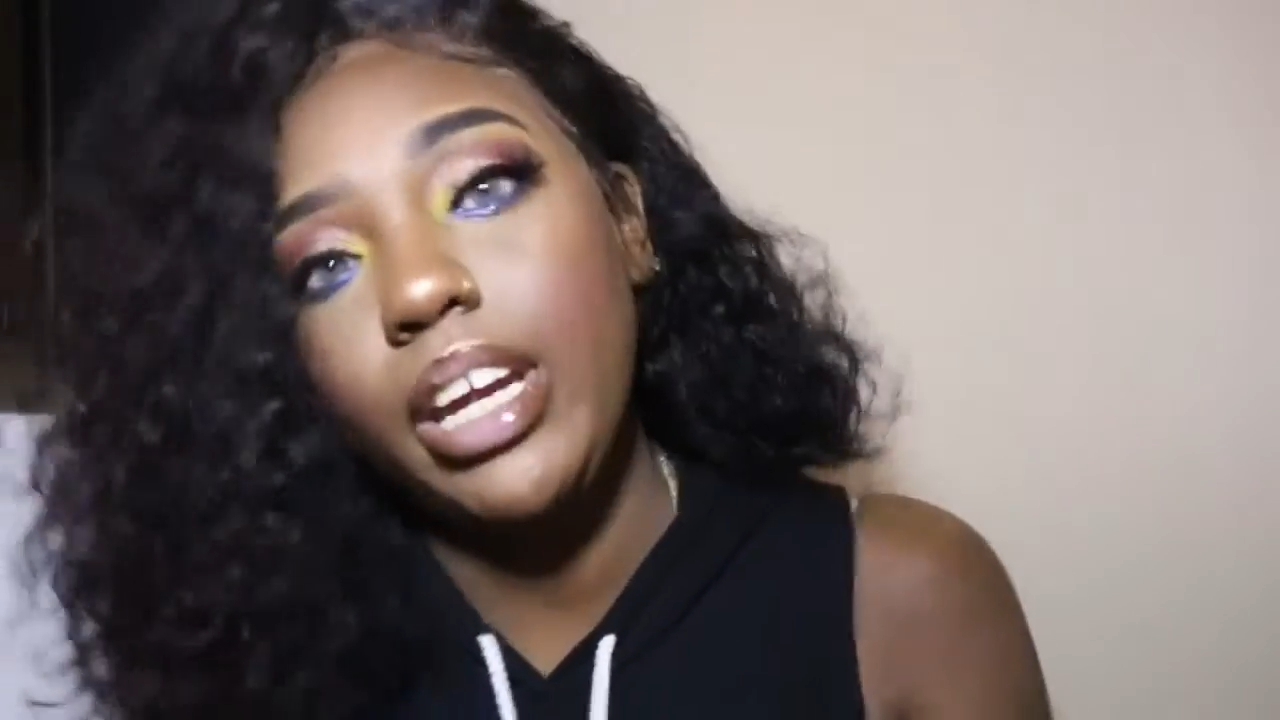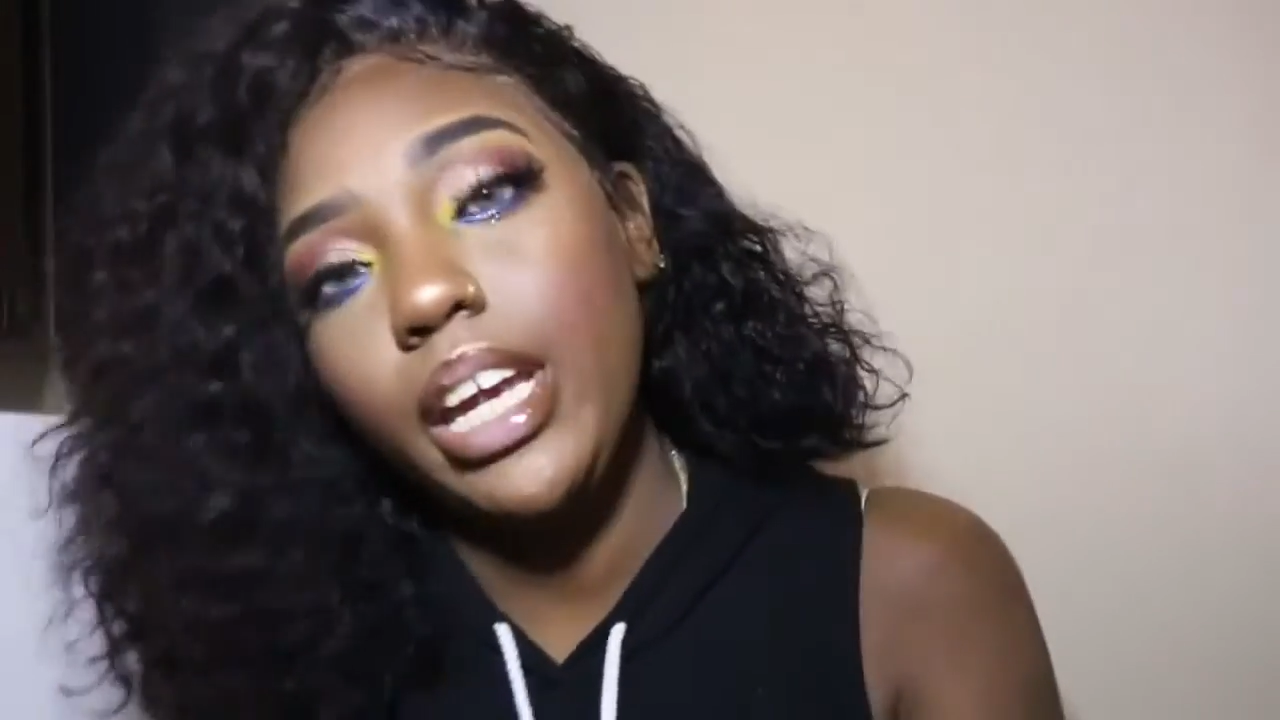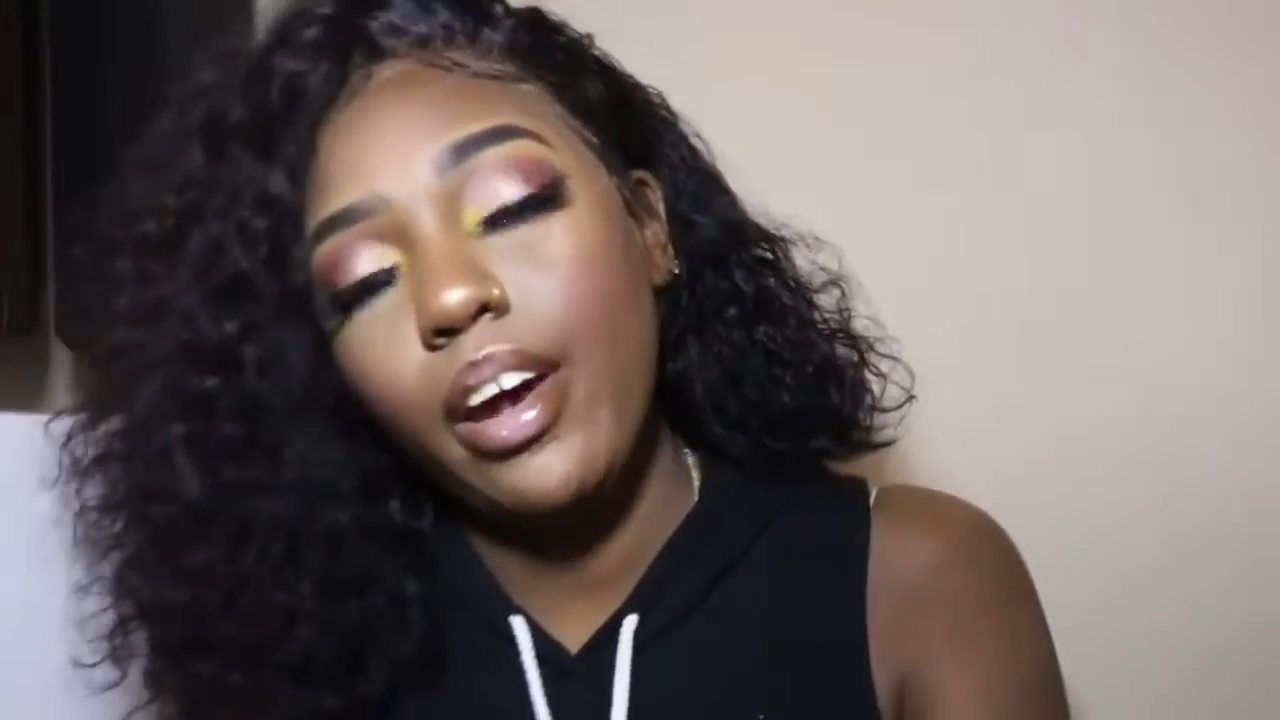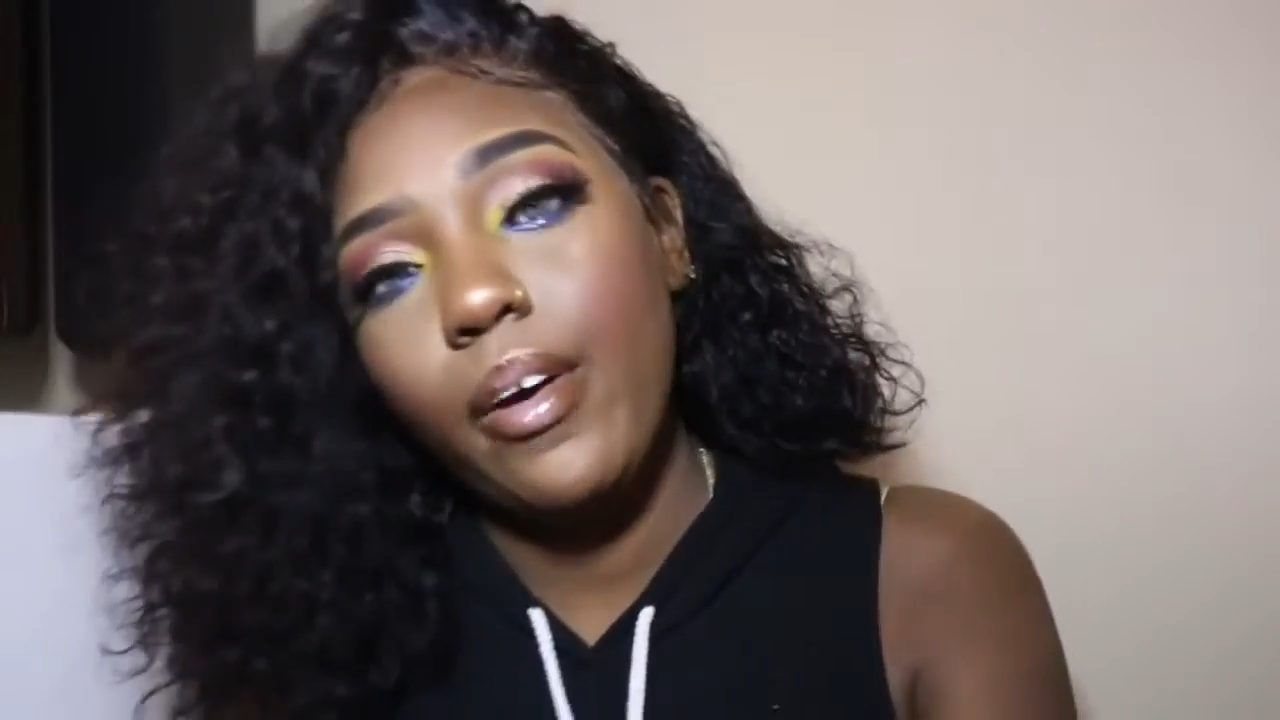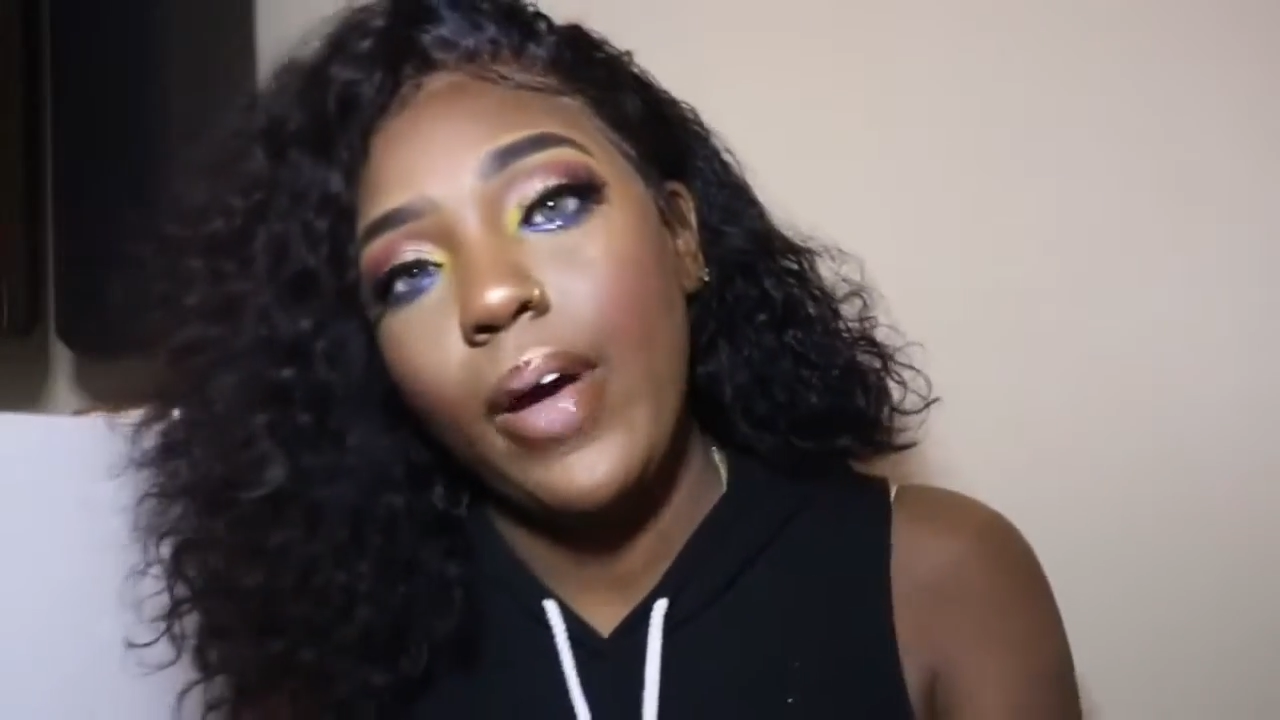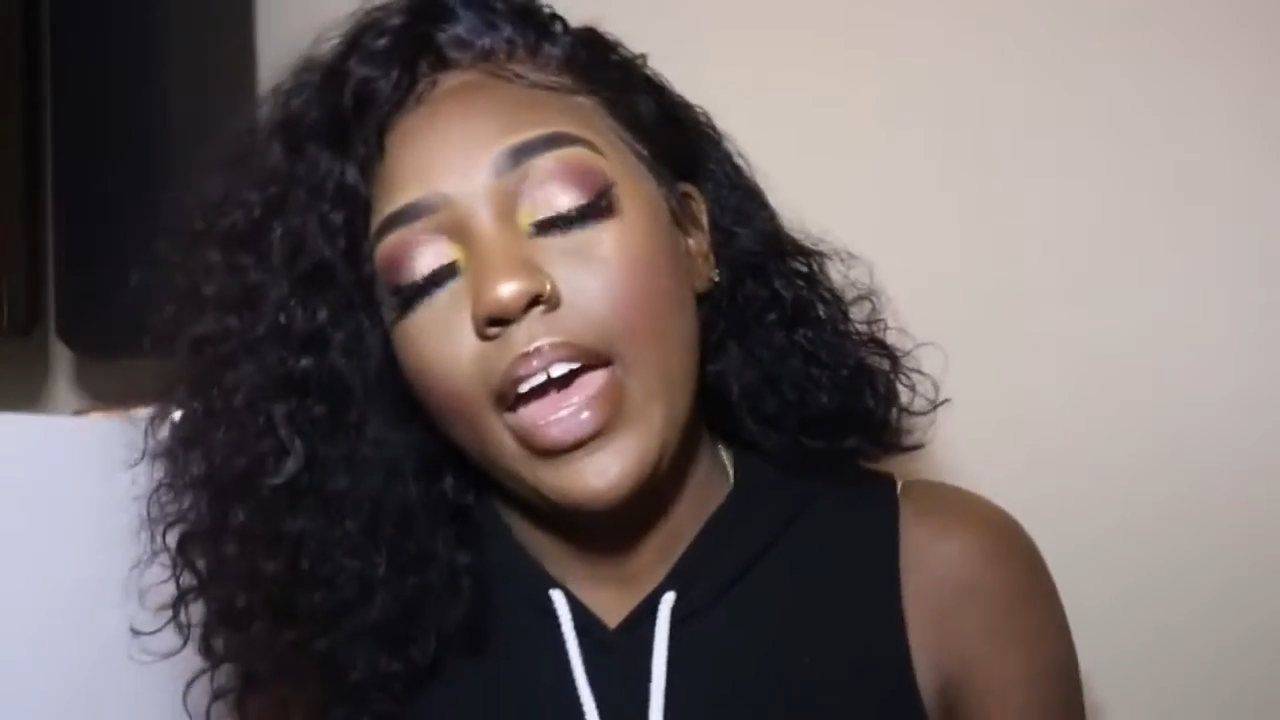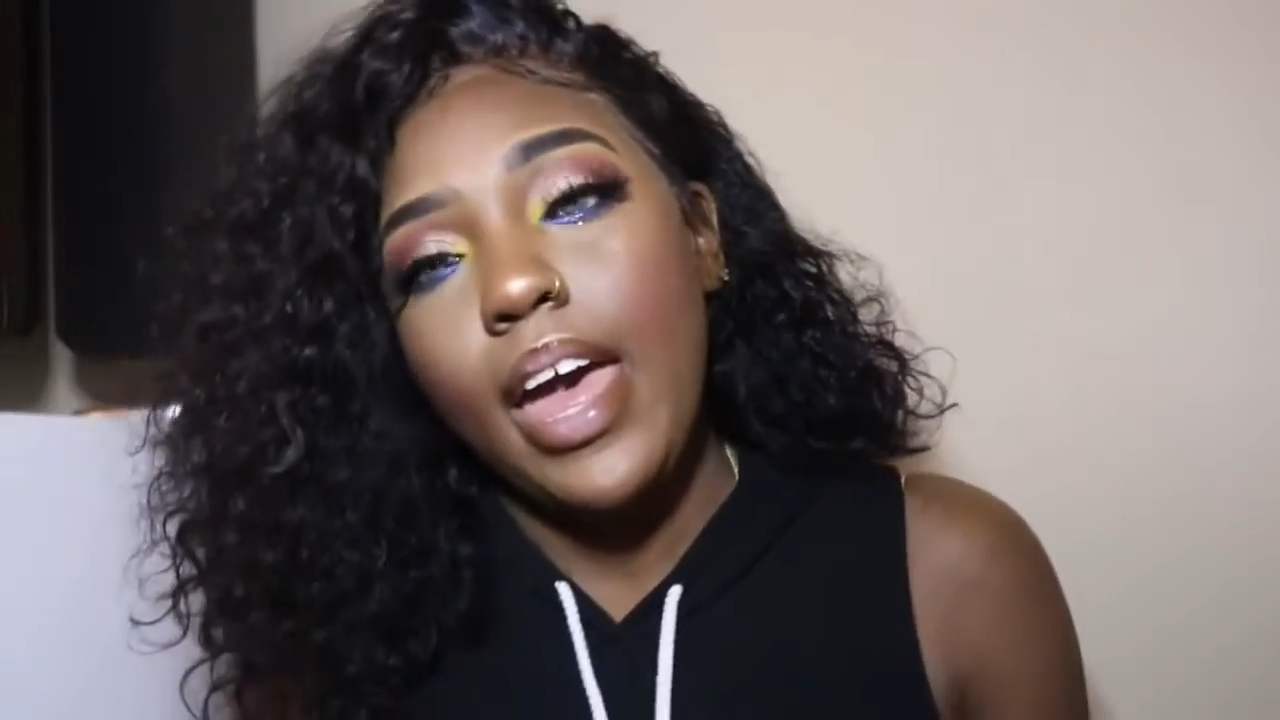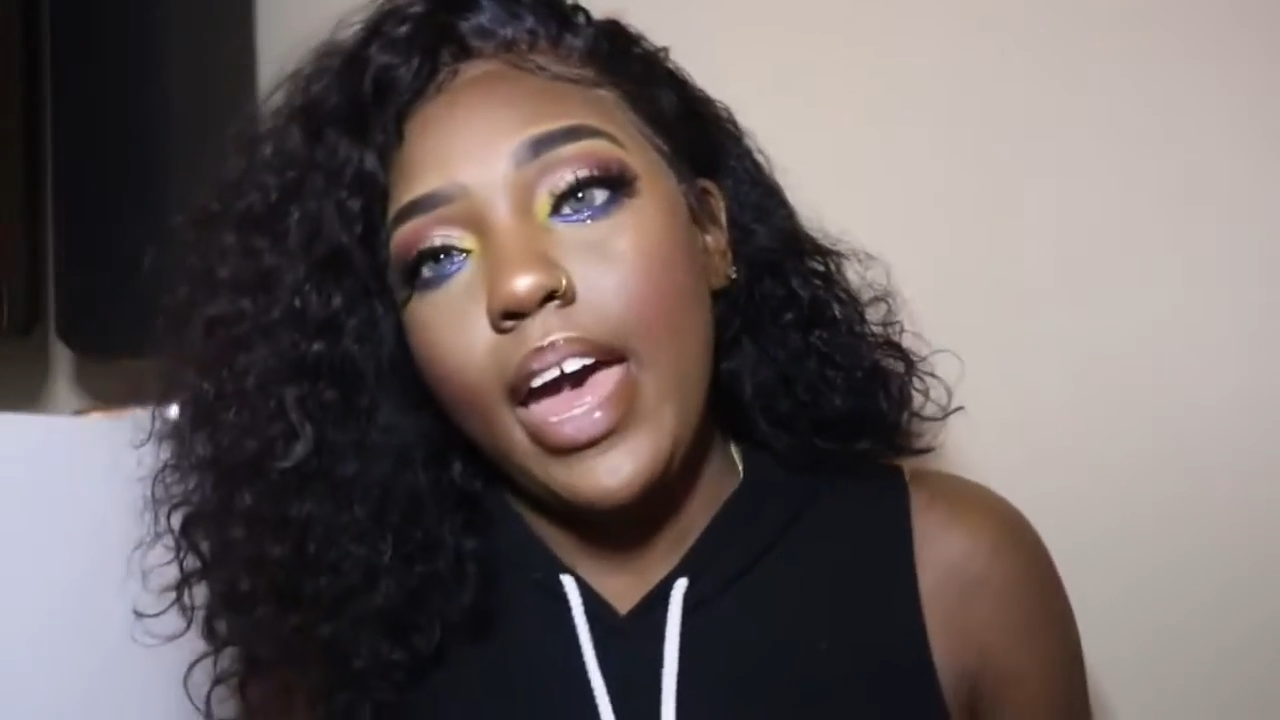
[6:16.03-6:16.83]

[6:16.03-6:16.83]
video,